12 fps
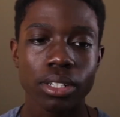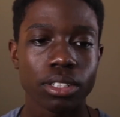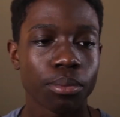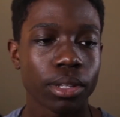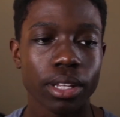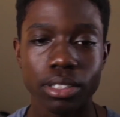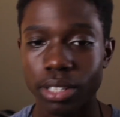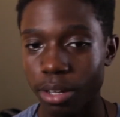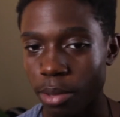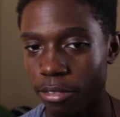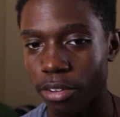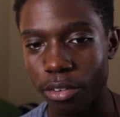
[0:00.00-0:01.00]
something that's
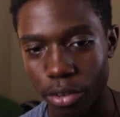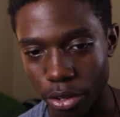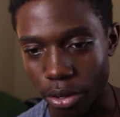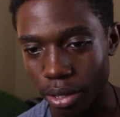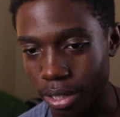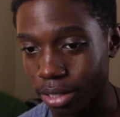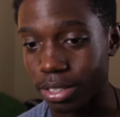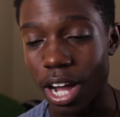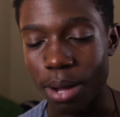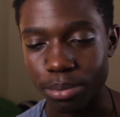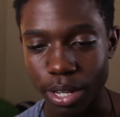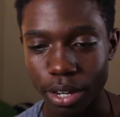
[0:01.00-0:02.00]
like my favorite yo-yo, like the
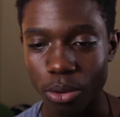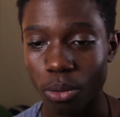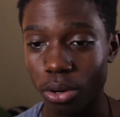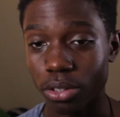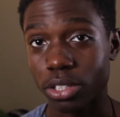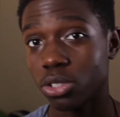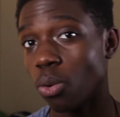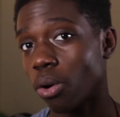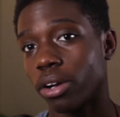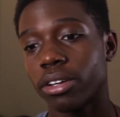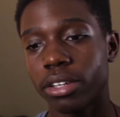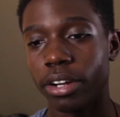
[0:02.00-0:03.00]
Top Deck or the
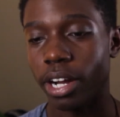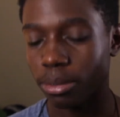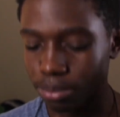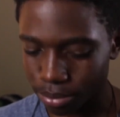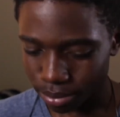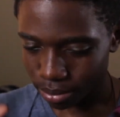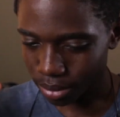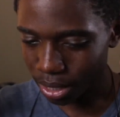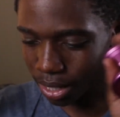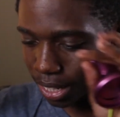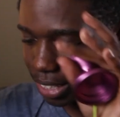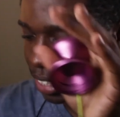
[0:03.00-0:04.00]
Torque. You know,
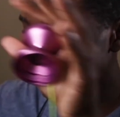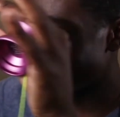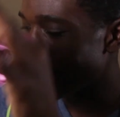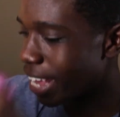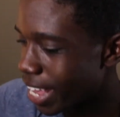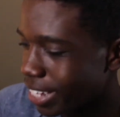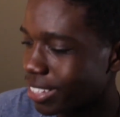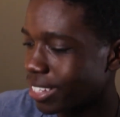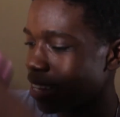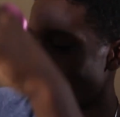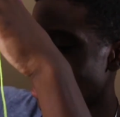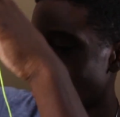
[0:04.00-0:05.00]
it doesn't
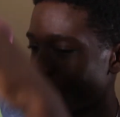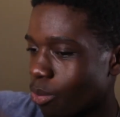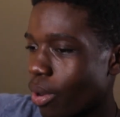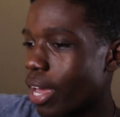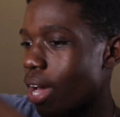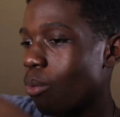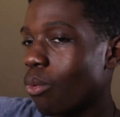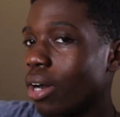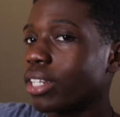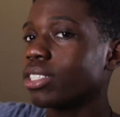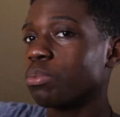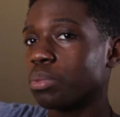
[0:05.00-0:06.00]
hit the way I
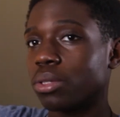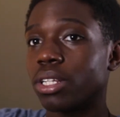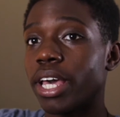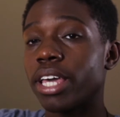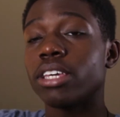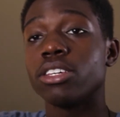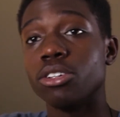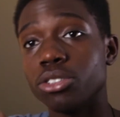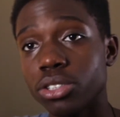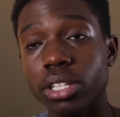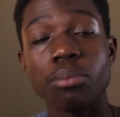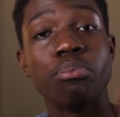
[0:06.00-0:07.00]
want it to play
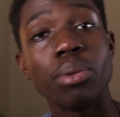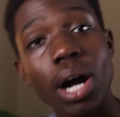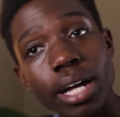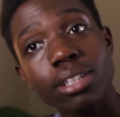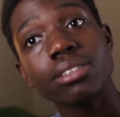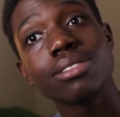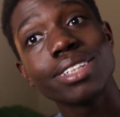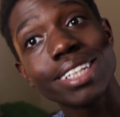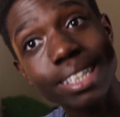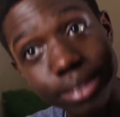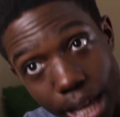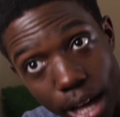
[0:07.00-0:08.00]
usually. But
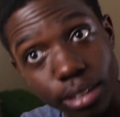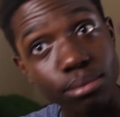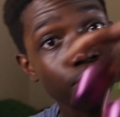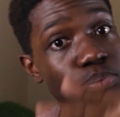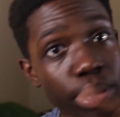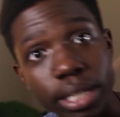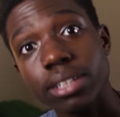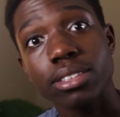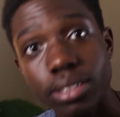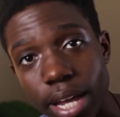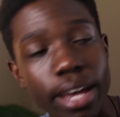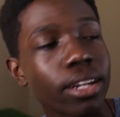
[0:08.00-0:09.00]
that being
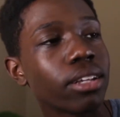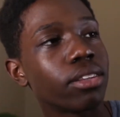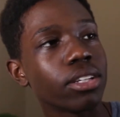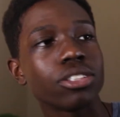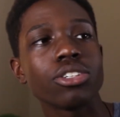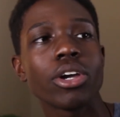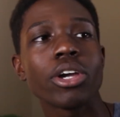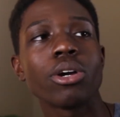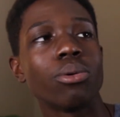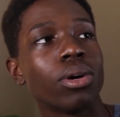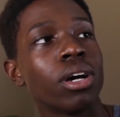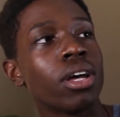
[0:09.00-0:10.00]
said, this
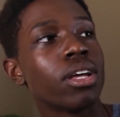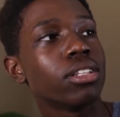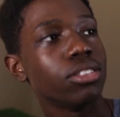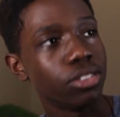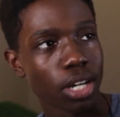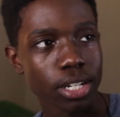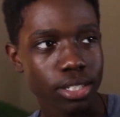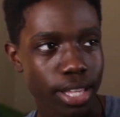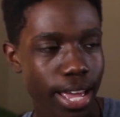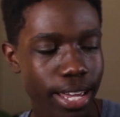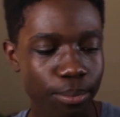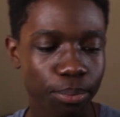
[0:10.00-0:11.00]
yo-yo does
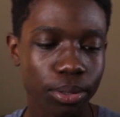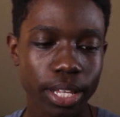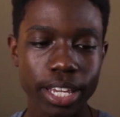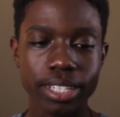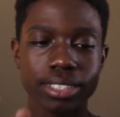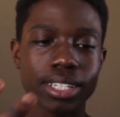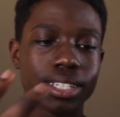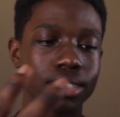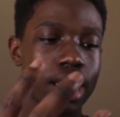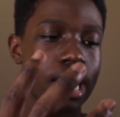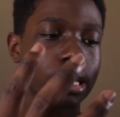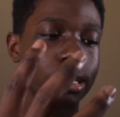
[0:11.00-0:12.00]
that. It plays
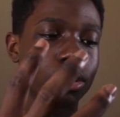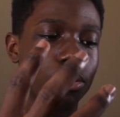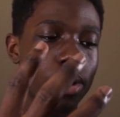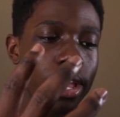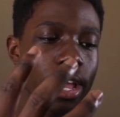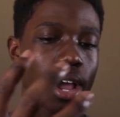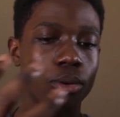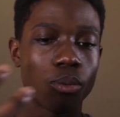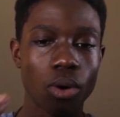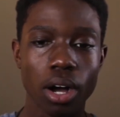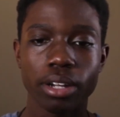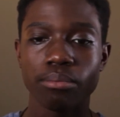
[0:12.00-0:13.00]
exactly the way I
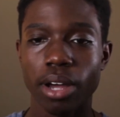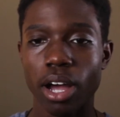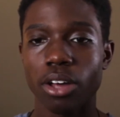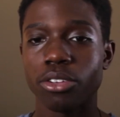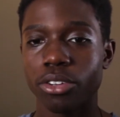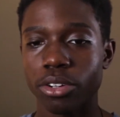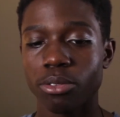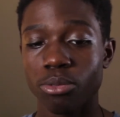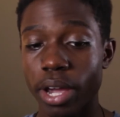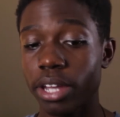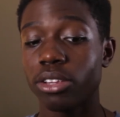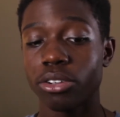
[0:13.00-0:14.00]
want my other
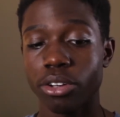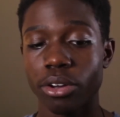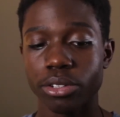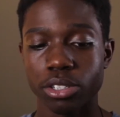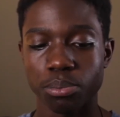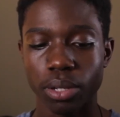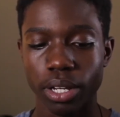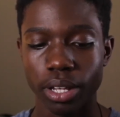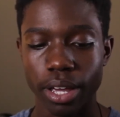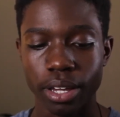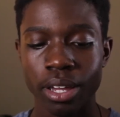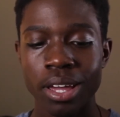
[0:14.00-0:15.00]
regular yo-yos to play
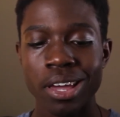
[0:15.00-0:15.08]
like.